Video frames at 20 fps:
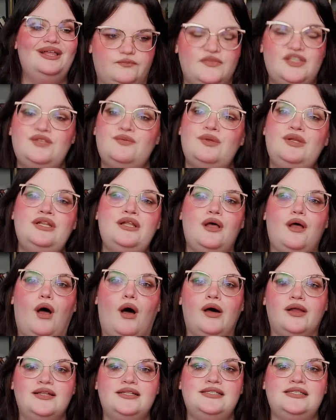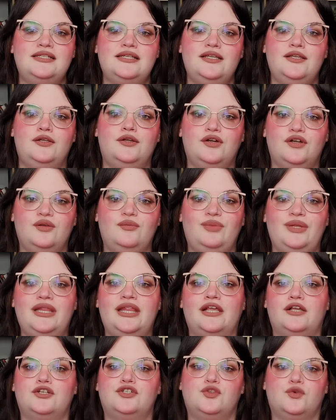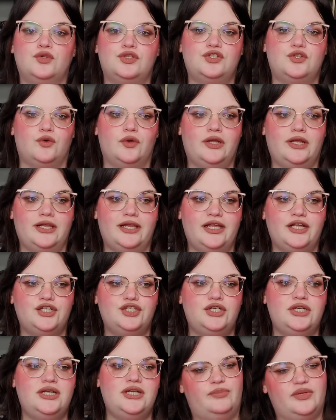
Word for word: This one honestly could be like a short story collection,